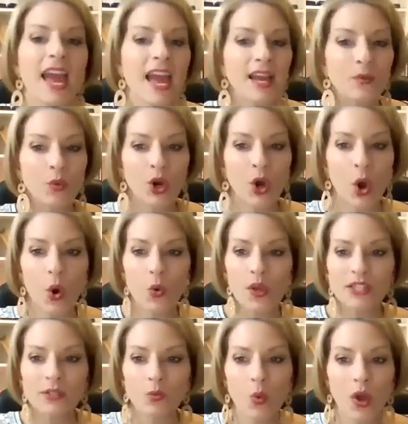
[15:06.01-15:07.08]
and we're
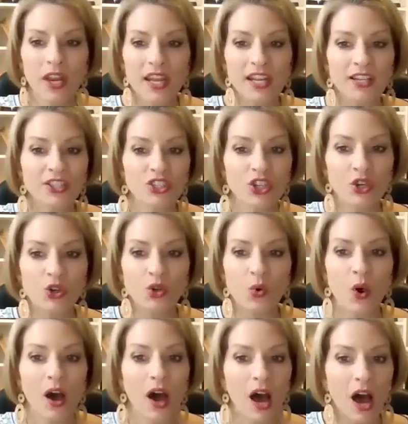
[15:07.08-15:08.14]
always wanting
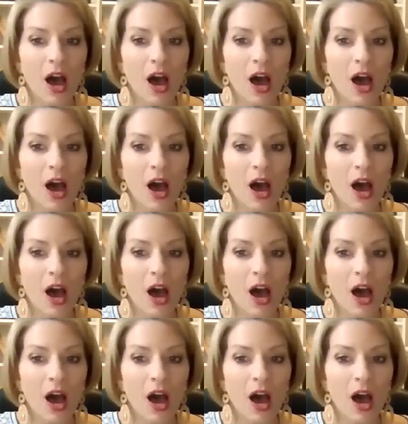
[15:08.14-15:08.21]
to